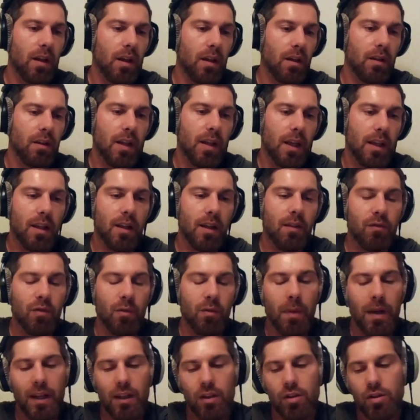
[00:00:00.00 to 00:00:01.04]
get the
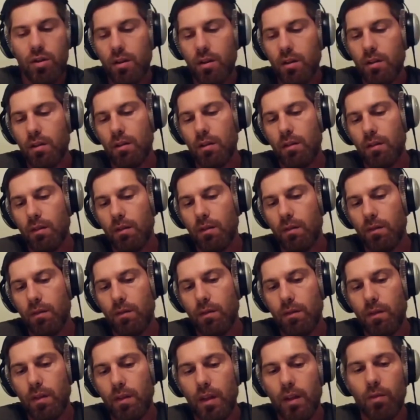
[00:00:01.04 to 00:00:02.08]
information,
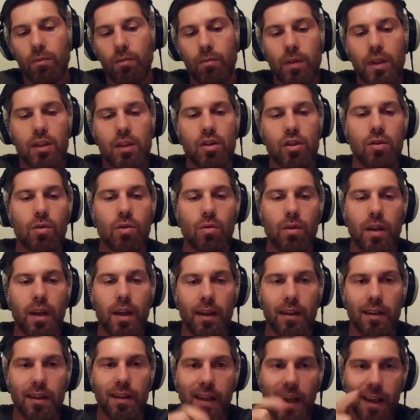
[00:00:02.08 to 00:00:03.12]
which you
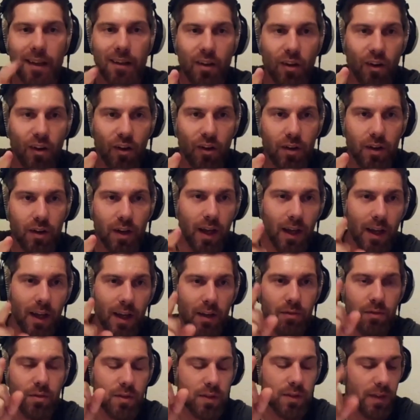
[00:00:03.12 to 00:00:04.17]
can get on, I have
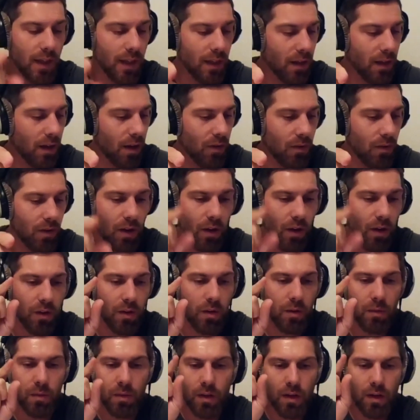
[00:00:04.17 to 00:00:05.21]
to say now,
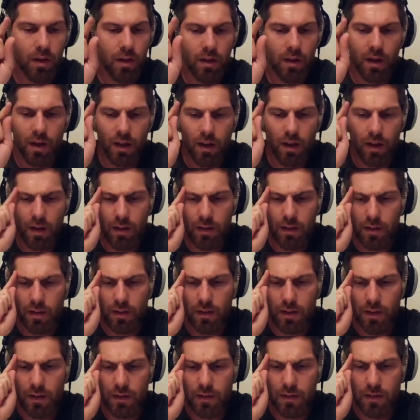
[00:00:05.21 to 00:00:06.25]
on the
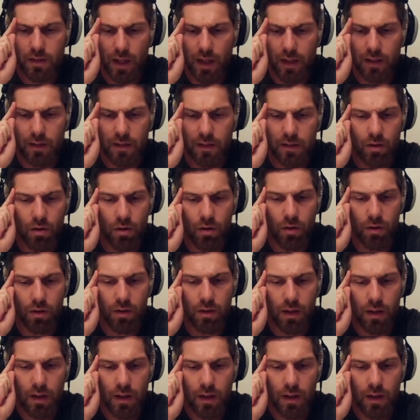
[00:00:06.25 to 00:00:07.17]
site is called